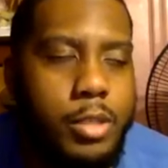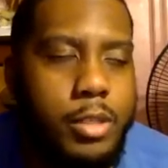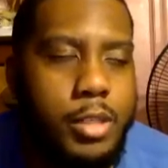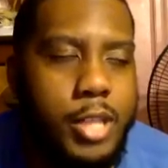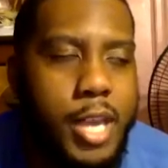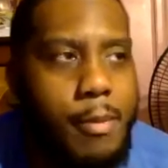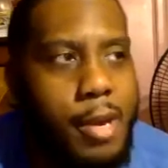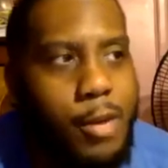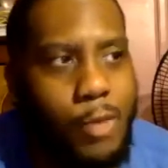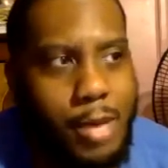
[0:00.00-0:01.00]
she had
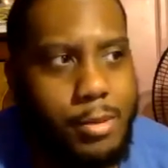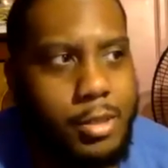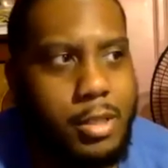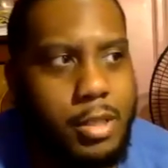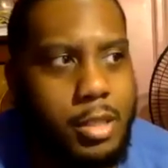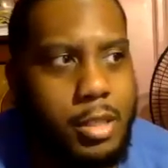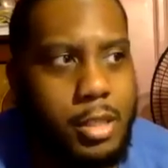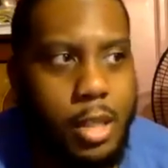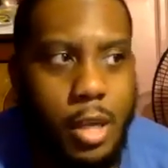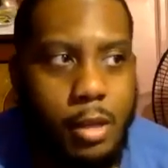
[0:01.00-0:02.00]
met Rhapsody and
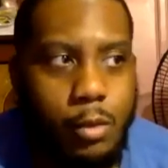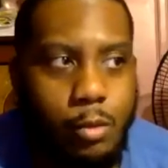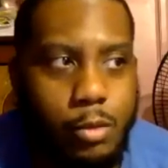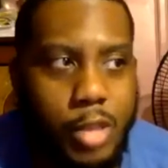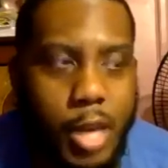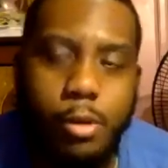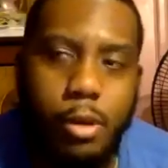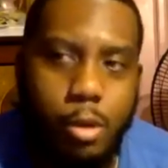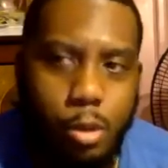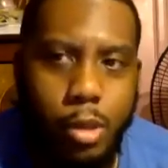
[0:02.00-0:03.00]
she had put
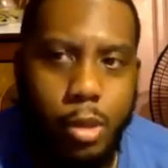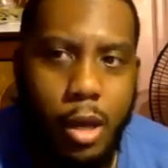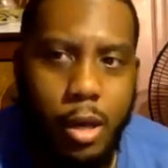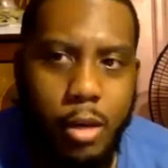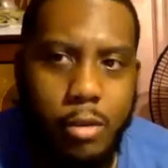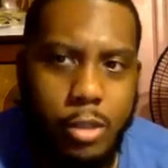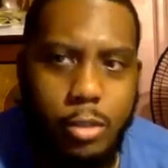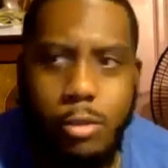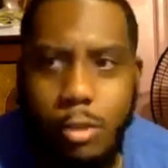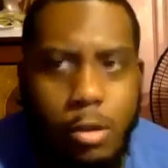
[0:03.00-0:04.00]
on the blog. So
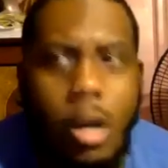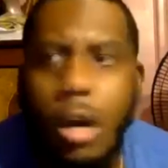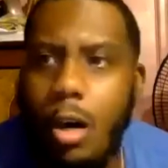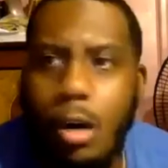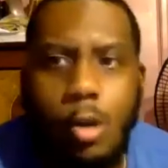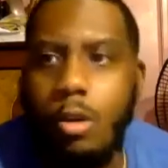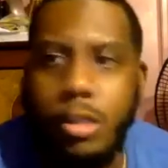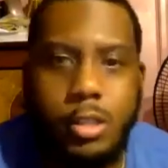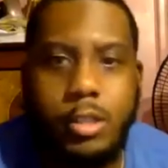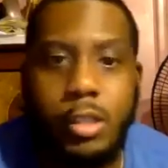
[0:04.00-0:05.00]
of
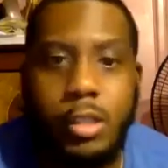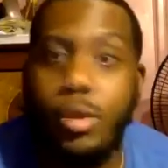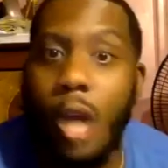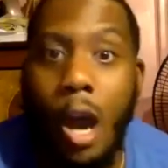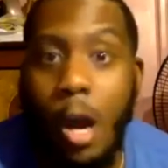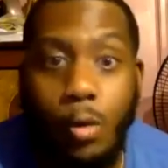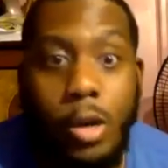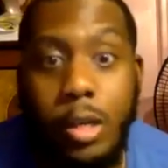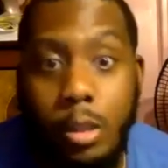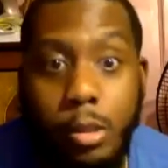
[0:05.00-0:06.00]
course, since we all
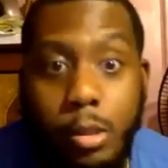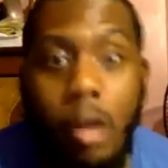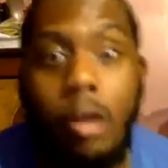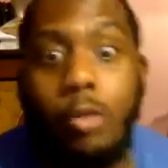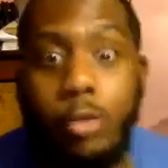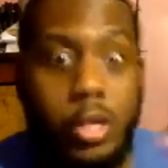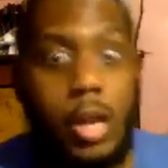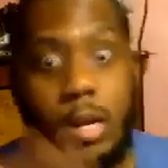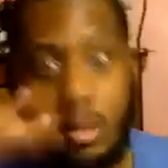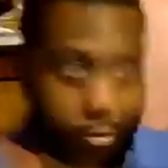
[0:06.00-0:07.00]
run the blog, we
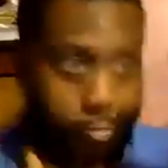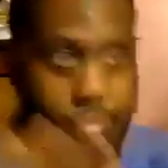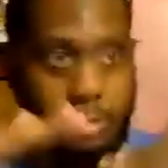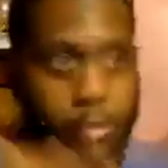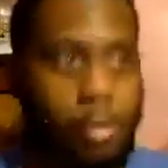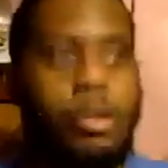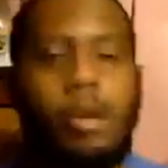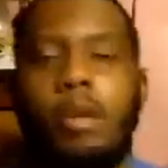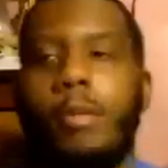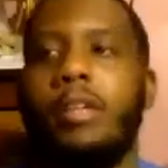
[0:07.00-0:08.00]
trying to
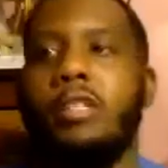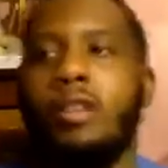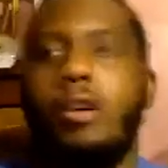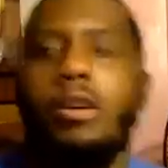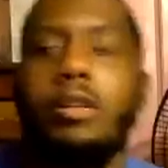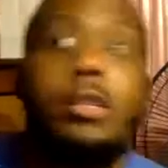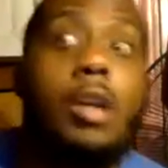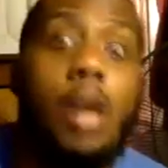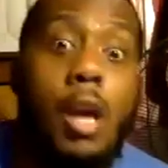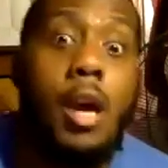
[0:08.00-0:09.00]
learn about each artist,
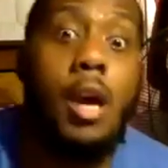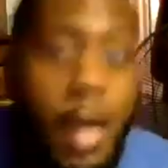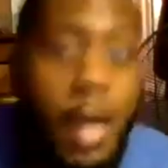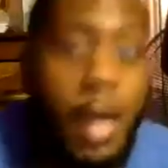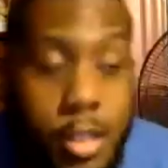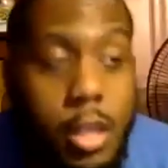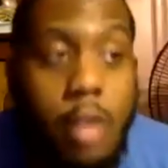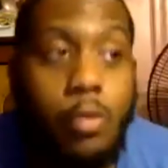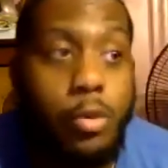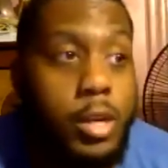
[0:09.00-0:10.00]
and she
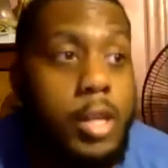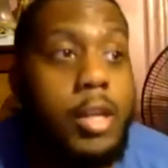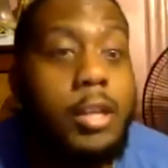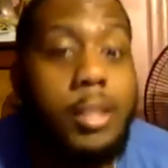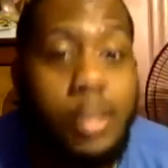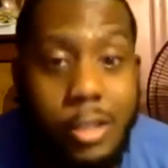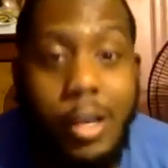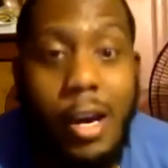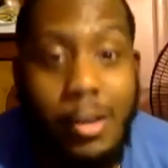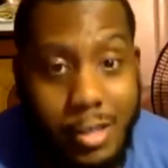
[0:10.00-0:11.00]
done really took
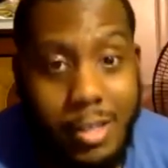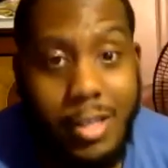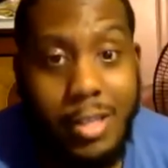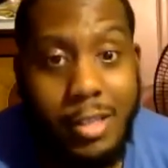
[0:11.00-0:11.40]
off since then.